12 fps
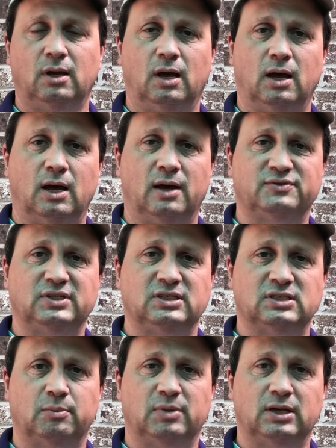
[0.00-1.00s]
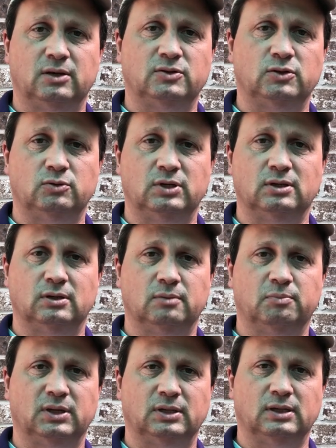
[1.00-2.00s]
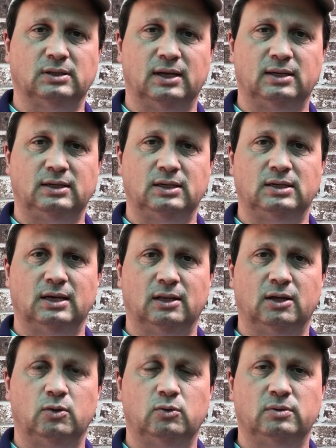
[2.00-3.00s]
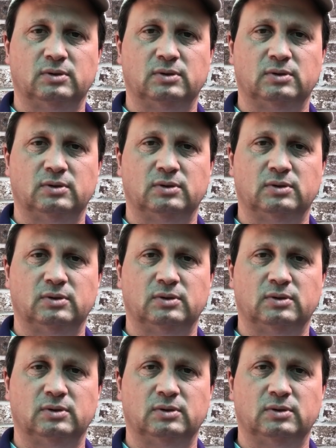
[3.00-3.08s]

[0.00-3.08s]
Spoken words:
I've seen somebody else who didn't, but they let it get yellow.